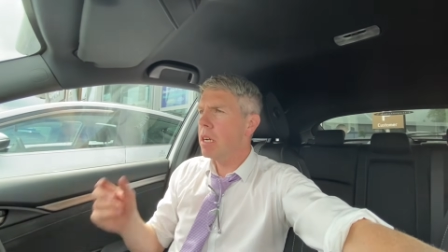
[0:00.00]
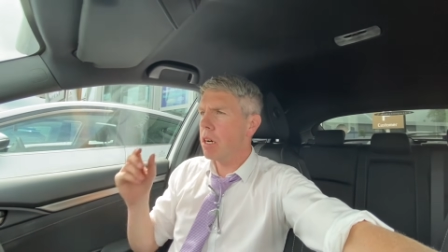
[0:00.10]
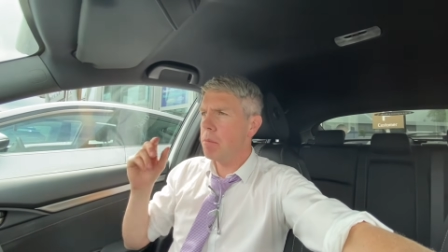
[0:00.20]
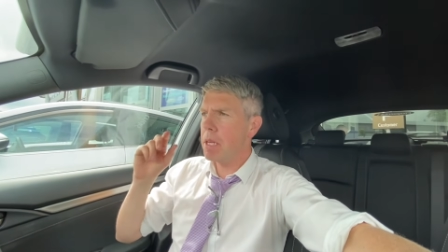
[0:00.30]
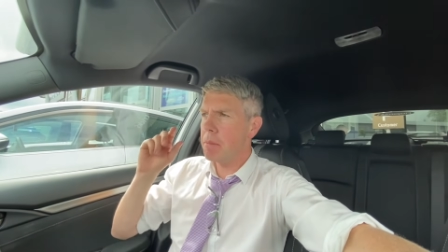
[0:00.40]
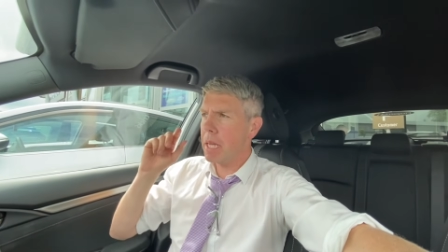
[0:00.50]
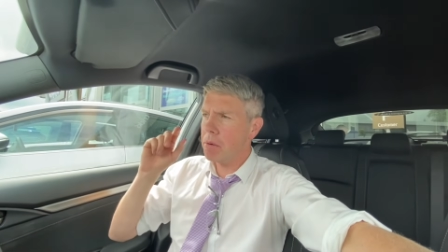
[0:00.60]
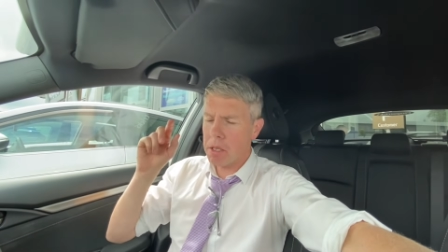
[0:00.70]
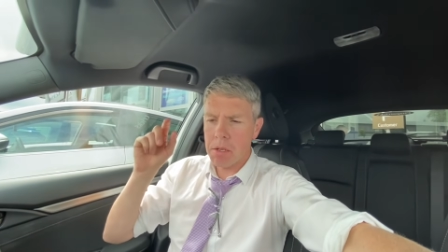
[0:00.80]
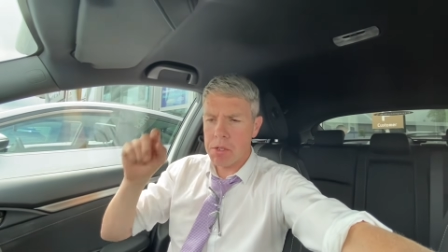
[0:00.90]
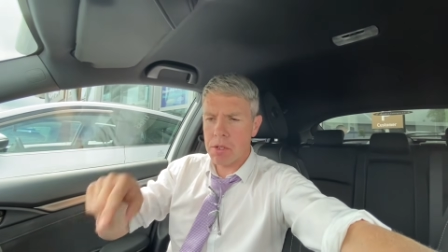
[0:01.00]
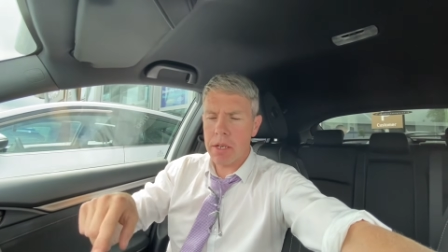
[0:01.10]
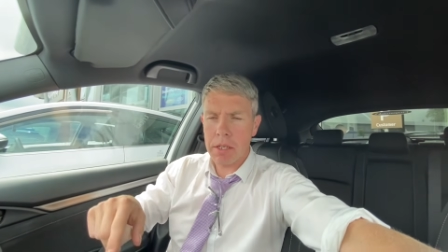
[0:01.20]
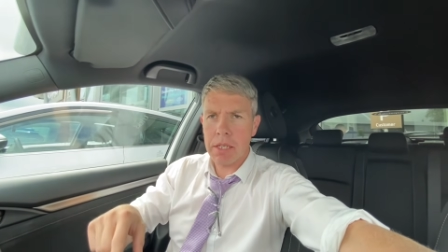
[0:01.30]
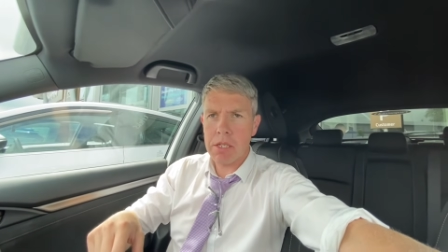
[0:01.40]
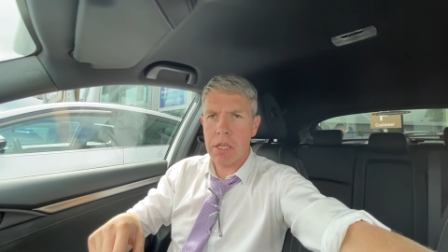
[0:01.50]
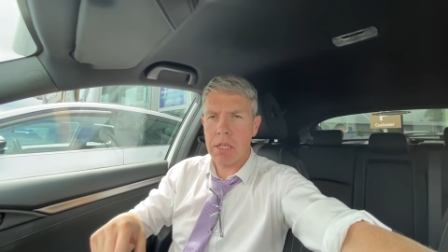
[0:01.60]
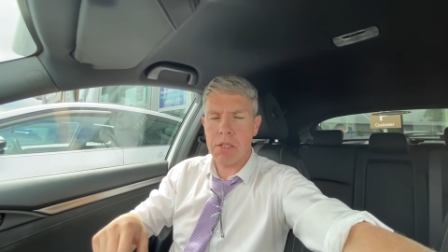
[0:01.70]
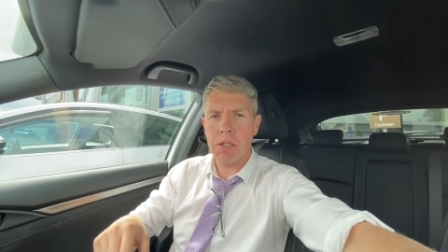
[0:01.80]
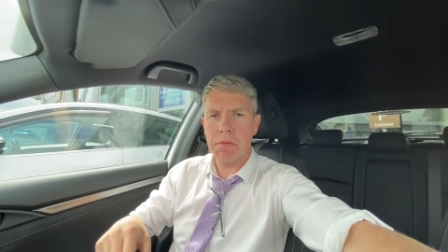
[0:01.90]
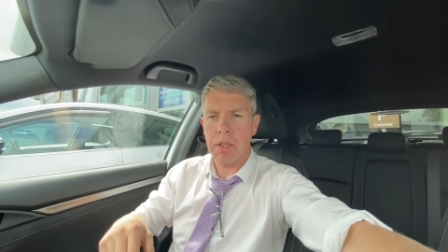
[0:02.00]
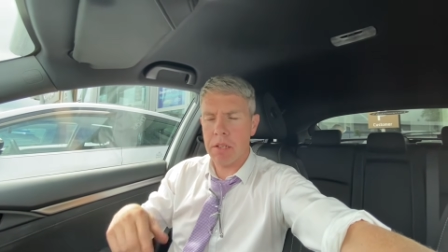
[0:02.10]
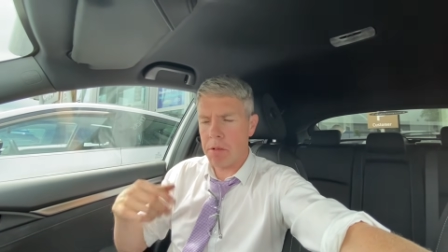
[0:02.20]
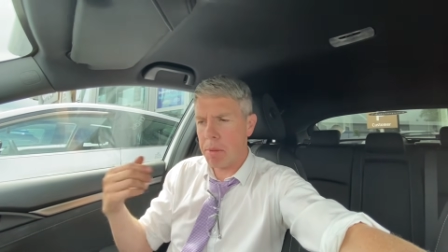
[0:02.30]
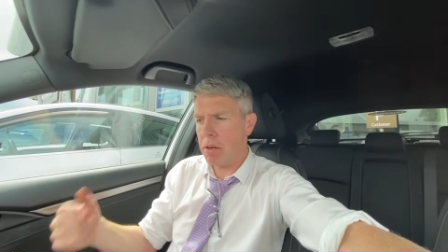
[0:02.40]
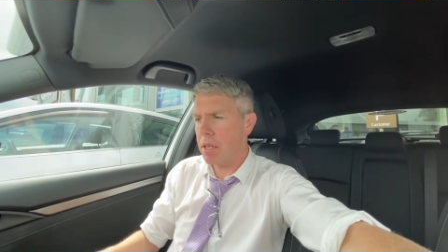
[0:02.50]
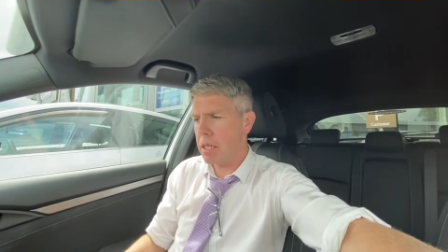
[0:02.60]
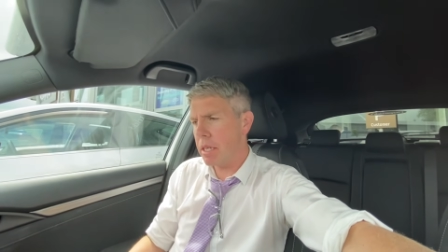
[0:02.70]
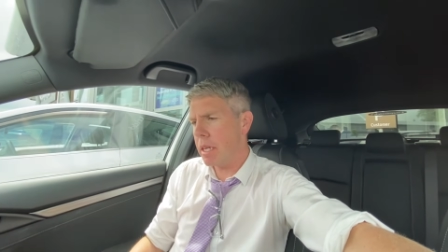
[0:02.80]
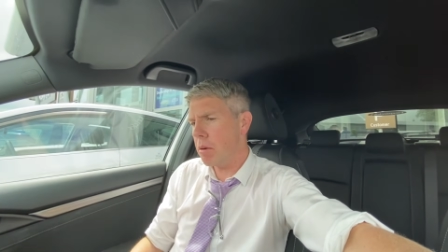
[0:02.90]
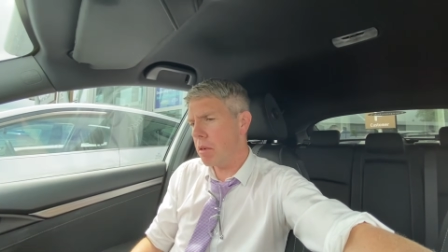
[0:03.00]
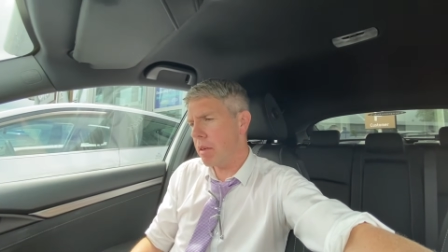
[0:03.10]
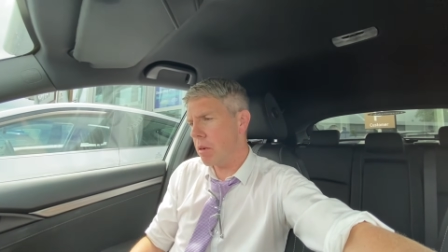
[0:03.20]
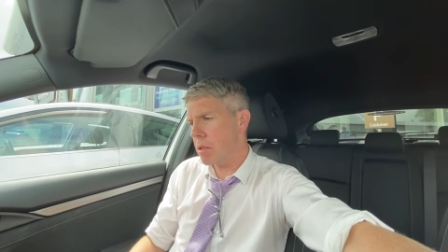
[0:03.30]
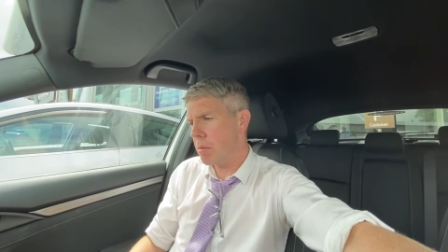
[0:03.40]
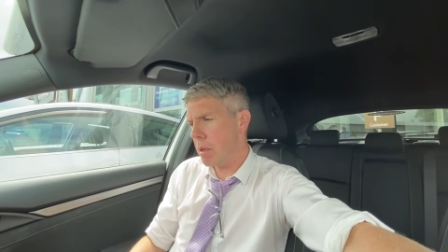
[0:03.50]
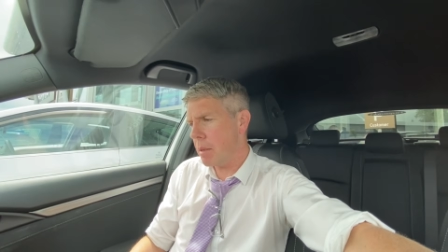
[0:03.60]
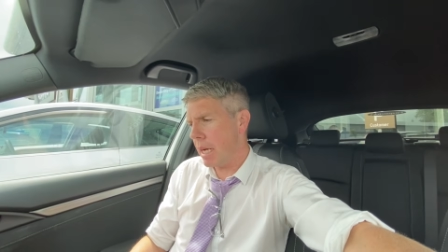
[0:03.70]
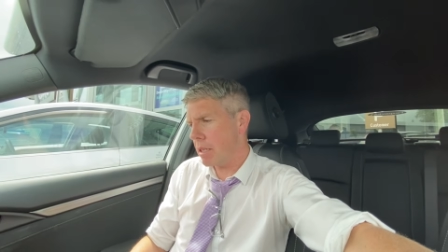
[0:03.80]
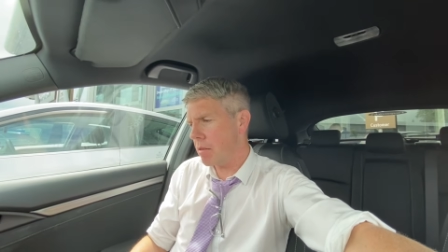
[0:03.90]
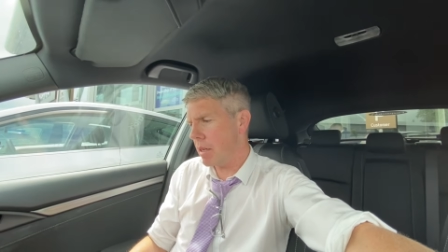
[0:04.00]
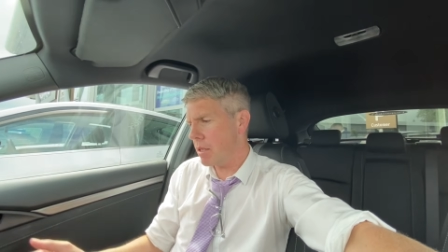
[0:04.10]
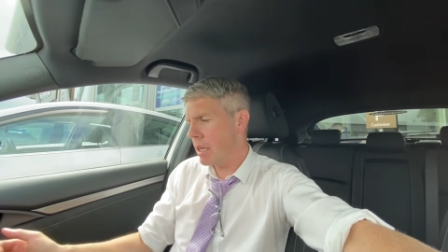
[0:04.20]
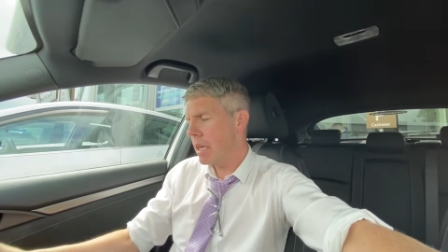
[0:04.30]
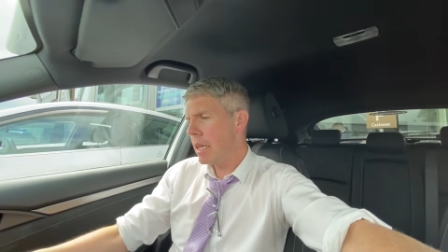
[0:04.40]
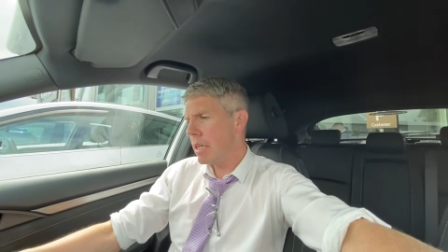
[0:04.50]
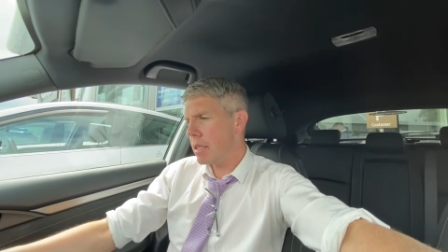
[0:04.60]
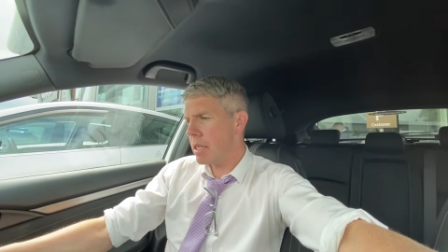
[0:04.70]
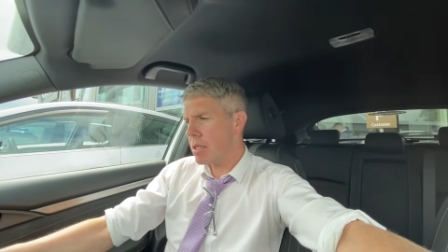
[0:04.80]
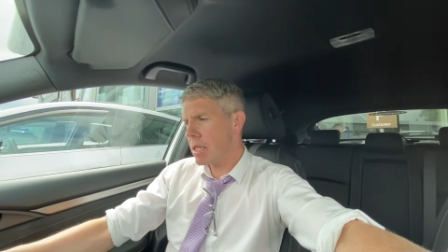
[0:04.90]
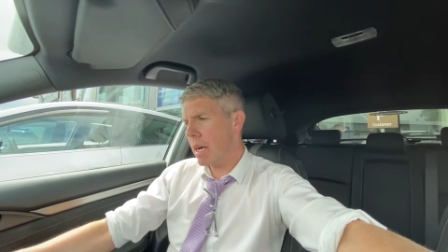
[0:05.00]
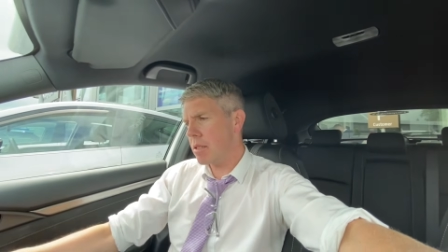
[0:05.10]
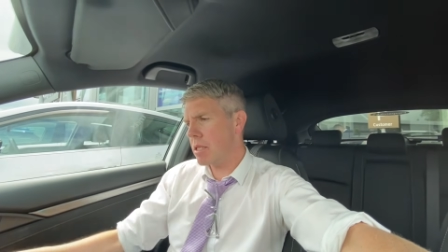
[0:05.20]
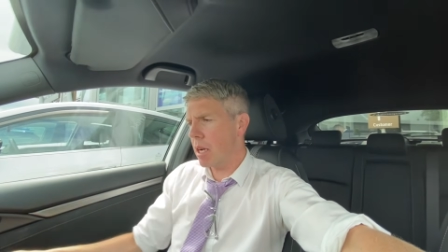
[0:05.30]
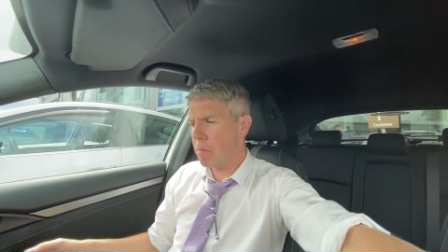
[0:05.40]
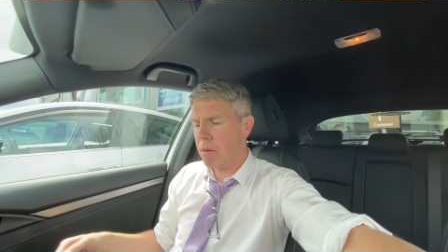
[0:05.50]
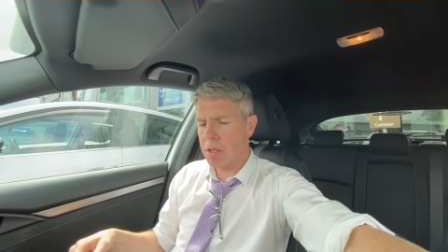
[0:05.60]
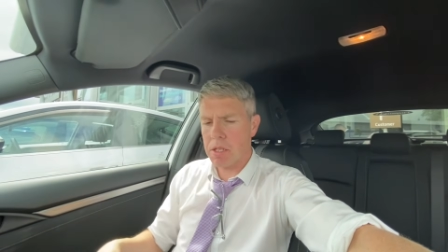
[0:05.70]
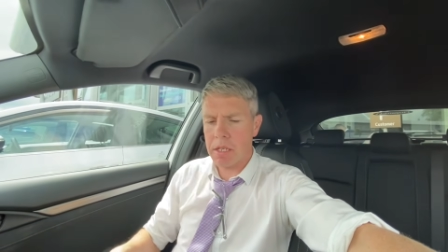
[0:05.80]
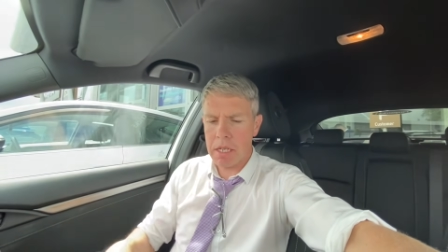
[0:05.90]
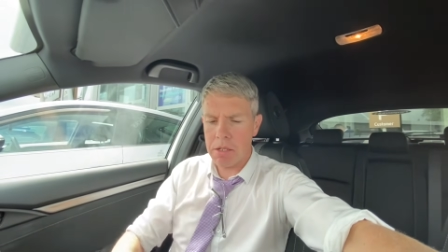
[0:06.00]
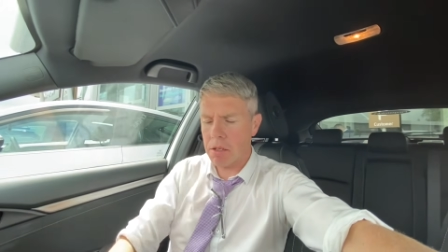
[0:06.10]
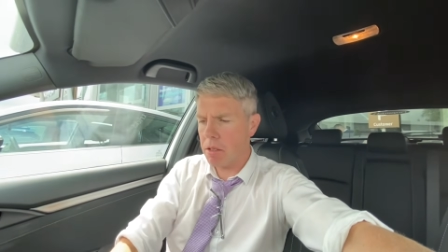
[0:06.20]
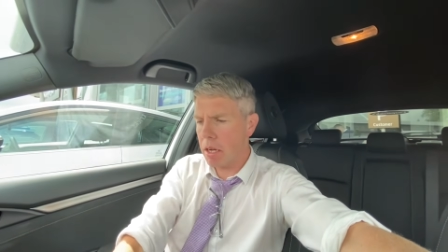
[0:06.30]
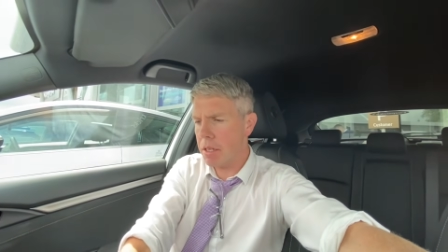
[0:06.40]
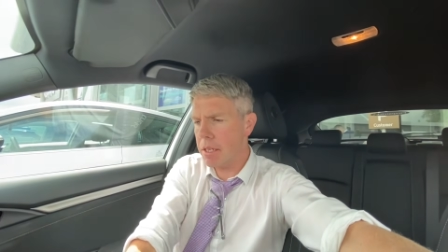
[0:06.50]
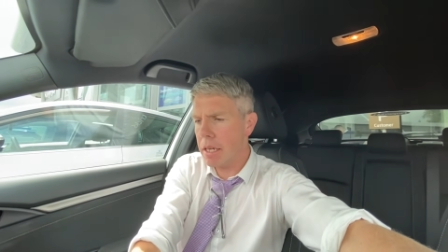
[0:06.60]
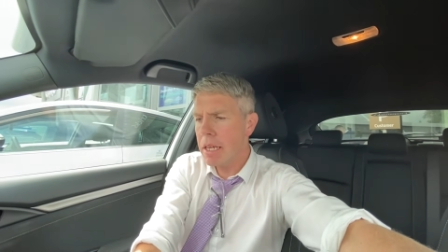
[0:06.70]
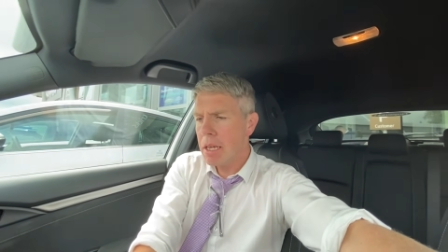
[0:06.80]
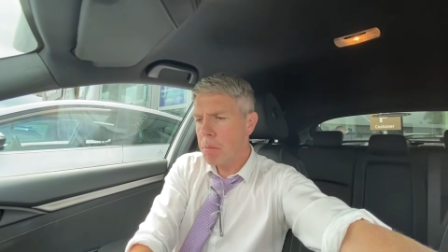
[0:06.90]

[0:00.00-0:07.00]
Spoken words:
or maybe how you use your air conditioning and stuff will give you a better idea now of how to maybe activate the start-stop function in your Honda.